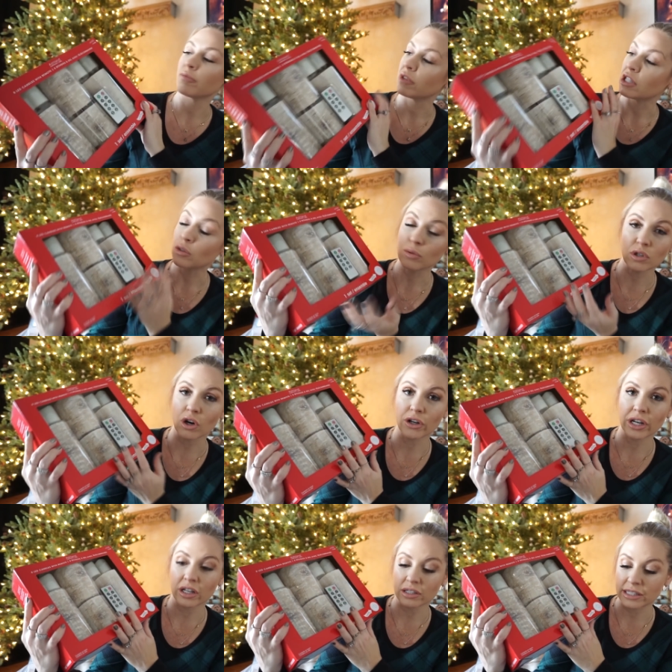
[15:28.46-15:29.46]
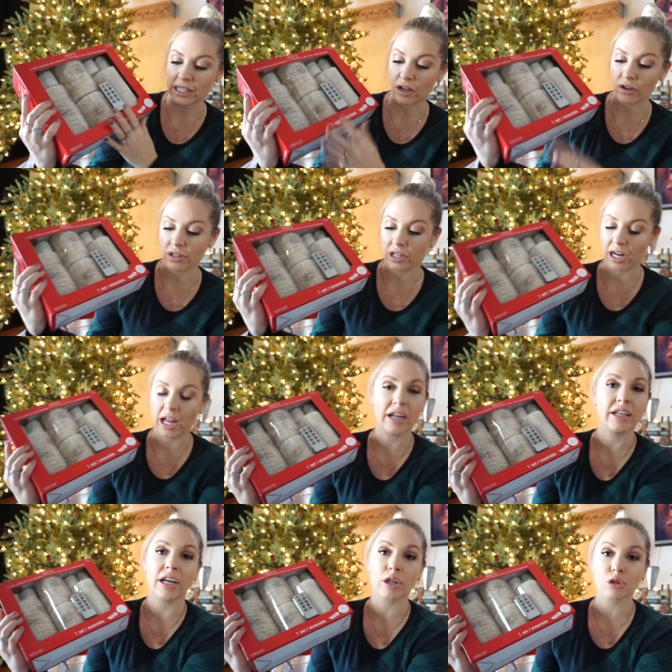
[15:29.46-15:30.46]
this was already on sale and then I had
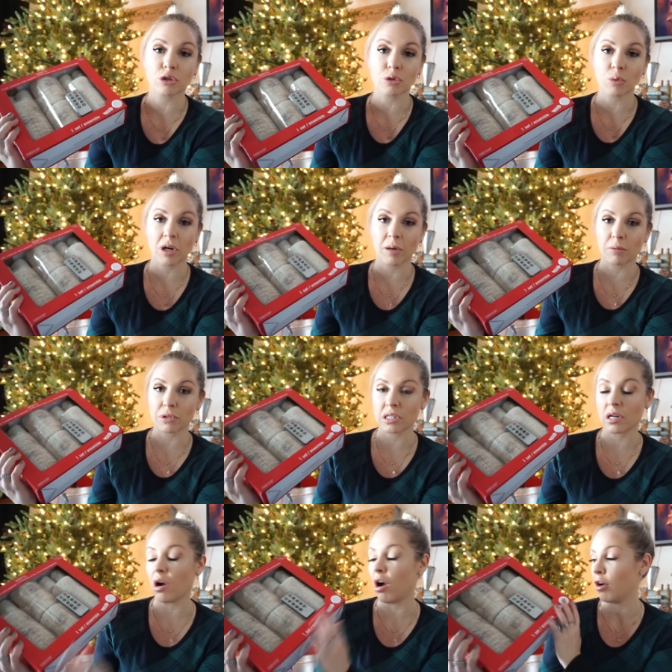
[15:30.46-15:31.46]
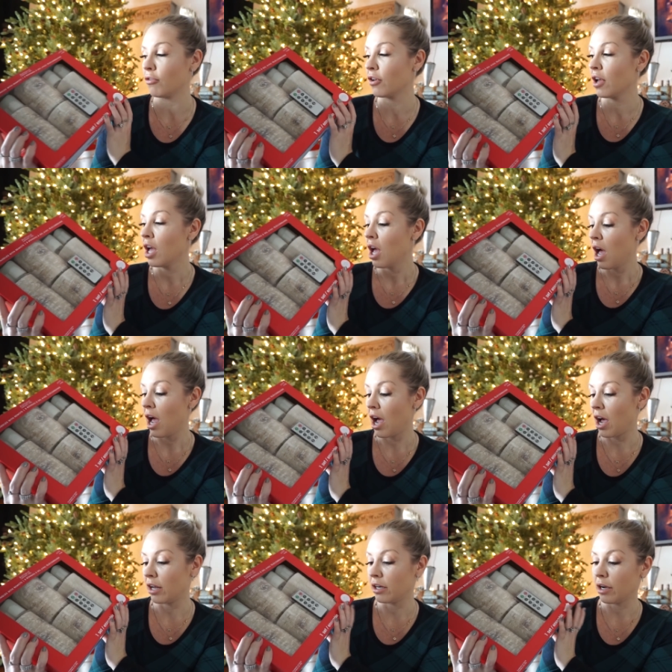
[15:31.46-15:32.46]
an extra 20% off
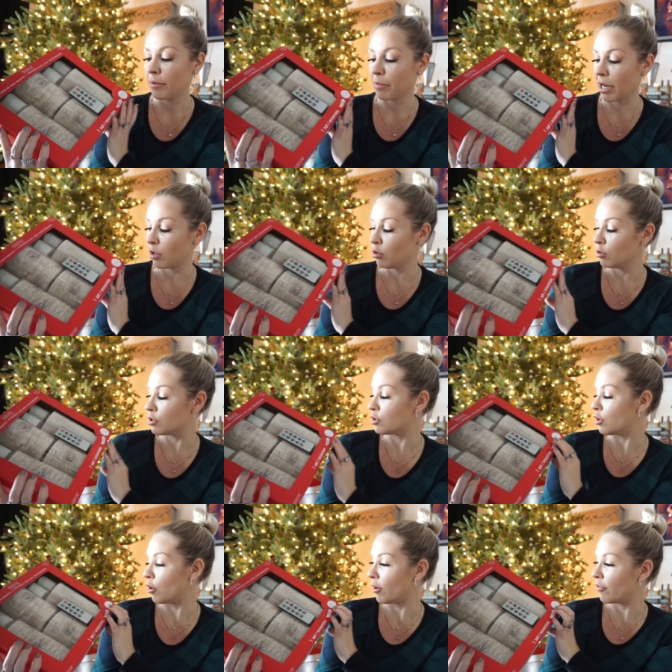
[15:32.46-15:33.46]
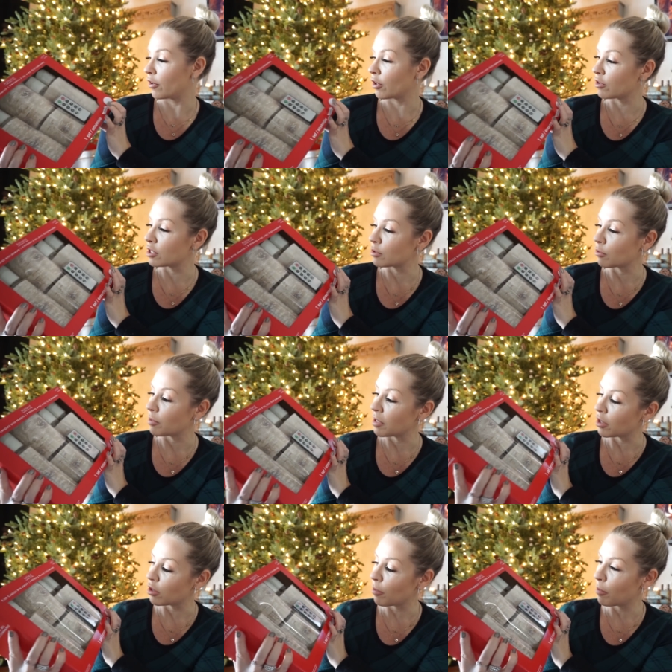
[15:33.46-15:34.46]
at um, Michael's, so I figured this would be
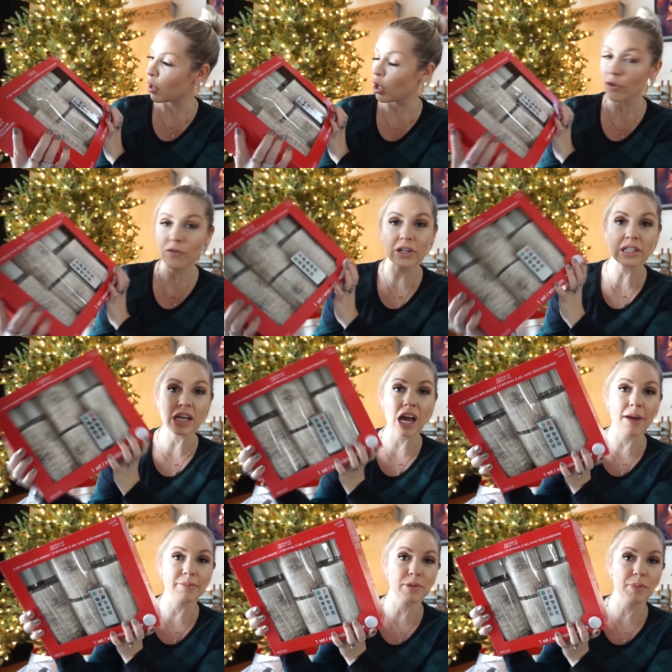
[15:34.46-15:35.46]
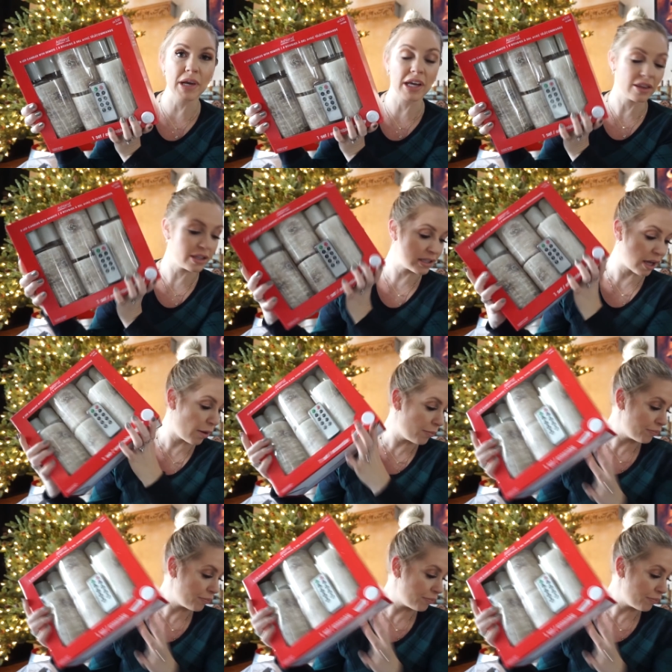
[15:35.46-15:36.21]
the perfect time to pick this up.